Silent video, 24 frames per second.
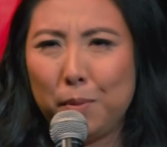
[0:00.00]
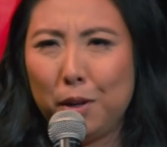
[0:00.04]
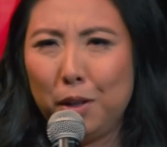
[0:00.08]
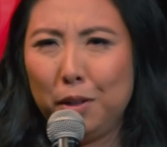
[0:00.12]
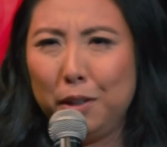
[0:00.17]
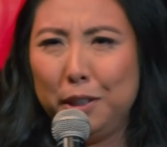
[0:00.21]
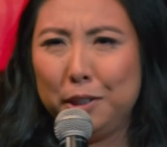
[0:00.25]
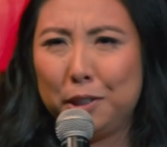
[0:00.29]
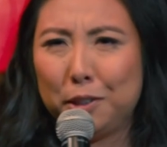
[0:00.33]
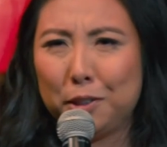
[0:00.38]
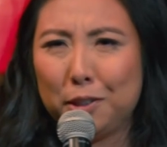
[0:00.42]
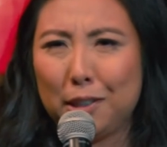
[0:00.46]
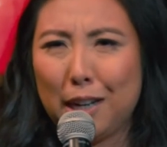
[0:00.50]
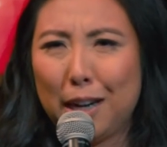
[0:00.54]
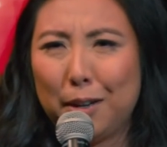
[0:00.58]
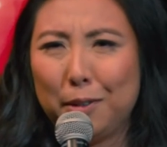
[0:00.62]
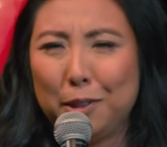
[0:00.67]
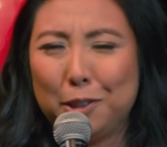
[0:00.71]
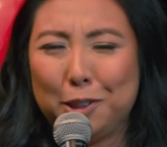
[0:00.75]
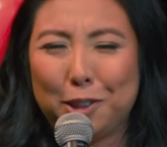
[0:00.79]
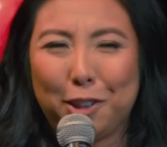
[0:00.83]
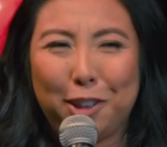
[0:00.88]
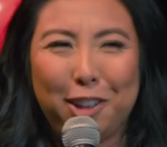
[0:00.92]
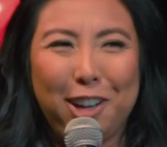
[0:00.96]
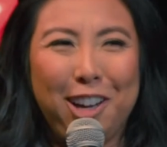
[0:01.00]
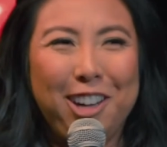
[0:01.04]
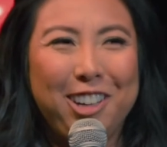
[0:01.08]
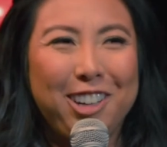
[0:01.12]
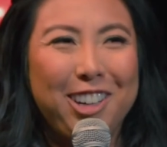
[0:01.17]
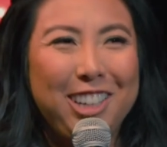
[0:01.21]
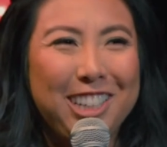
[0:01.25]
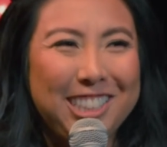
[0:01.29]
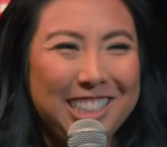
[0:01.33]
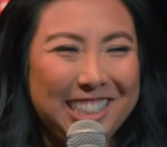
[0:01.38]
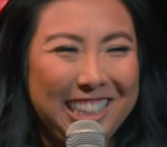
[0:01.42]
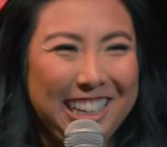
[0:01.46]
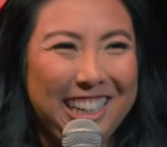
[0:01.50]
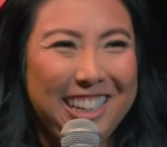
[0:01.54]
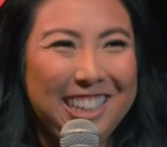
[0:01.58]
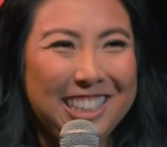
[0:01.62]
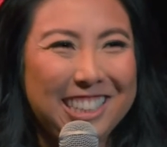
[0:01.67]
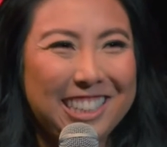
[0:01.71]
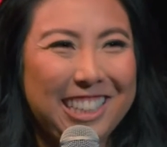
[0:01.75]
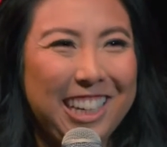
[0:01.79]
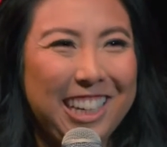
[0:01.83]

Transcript: Middle Eastern guy with dirt under his nails.